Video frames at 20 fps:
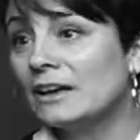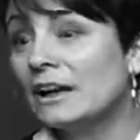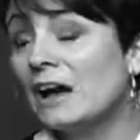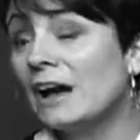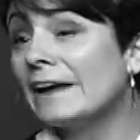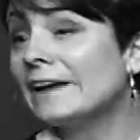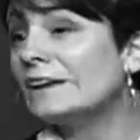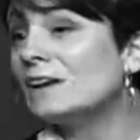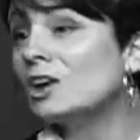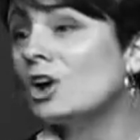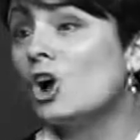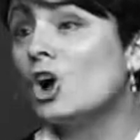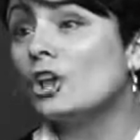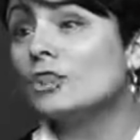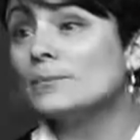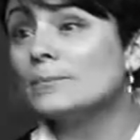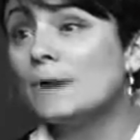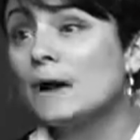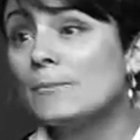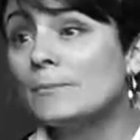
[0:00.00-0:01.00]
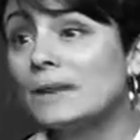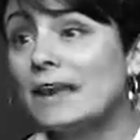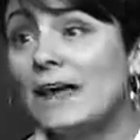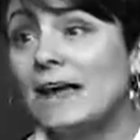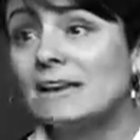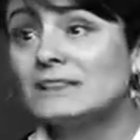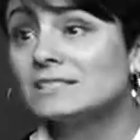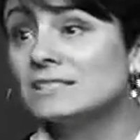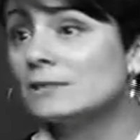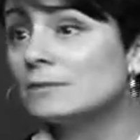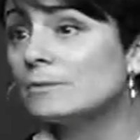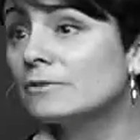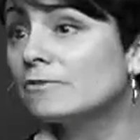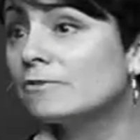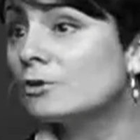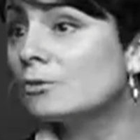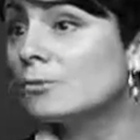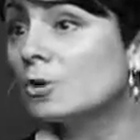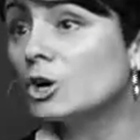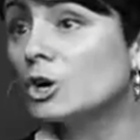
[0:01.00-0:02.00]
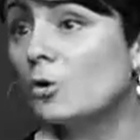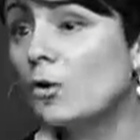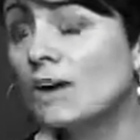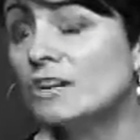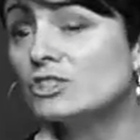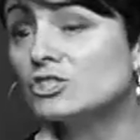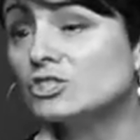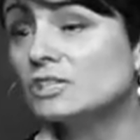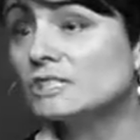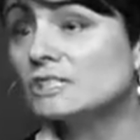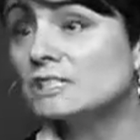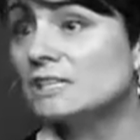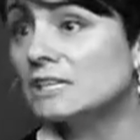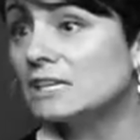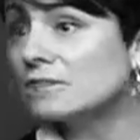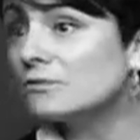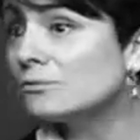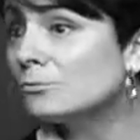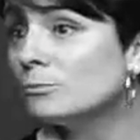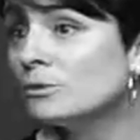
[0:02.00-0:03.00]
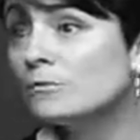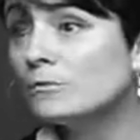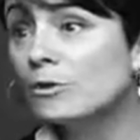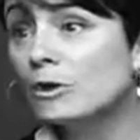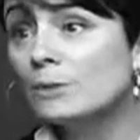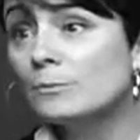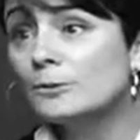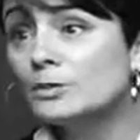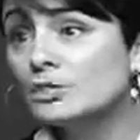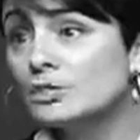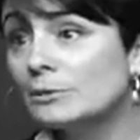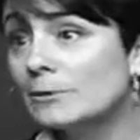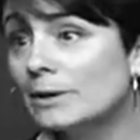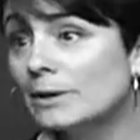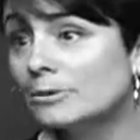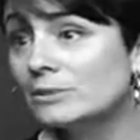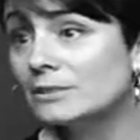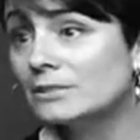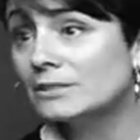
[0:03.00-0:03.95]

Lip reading: I can call them up and ask them a few more questions even before I put you out.